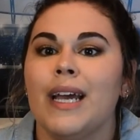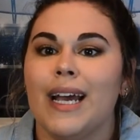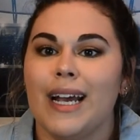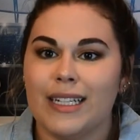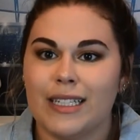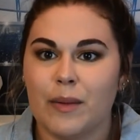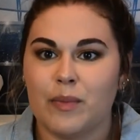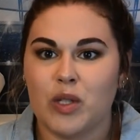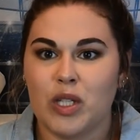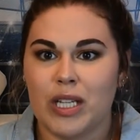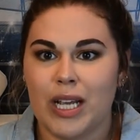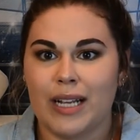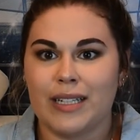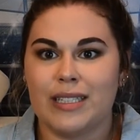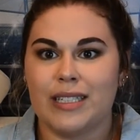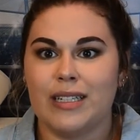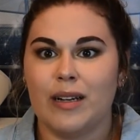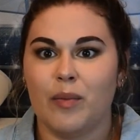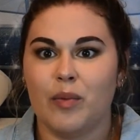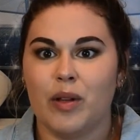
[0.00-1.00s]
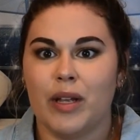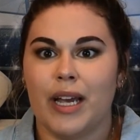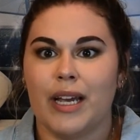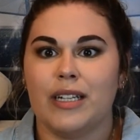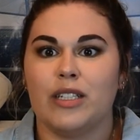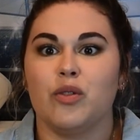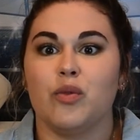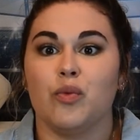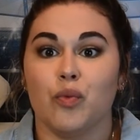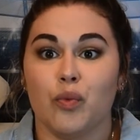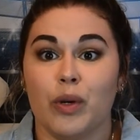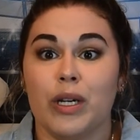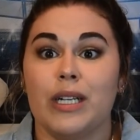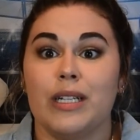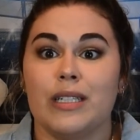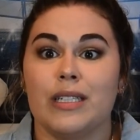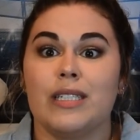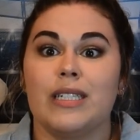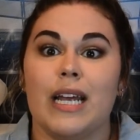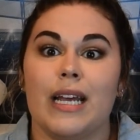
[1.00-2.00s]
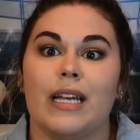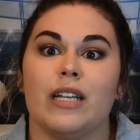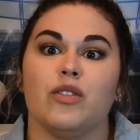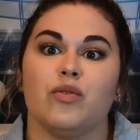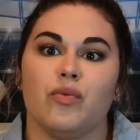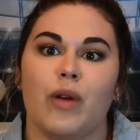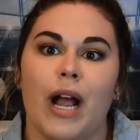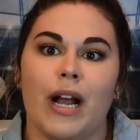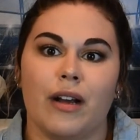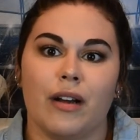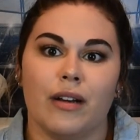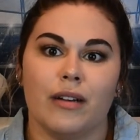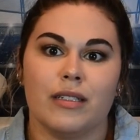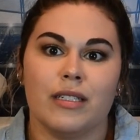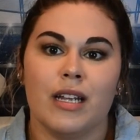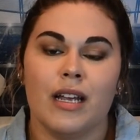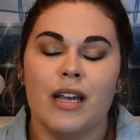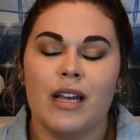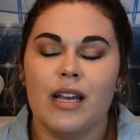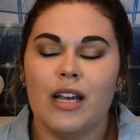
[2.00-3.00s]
It's up to the NCAA to reinstate his records.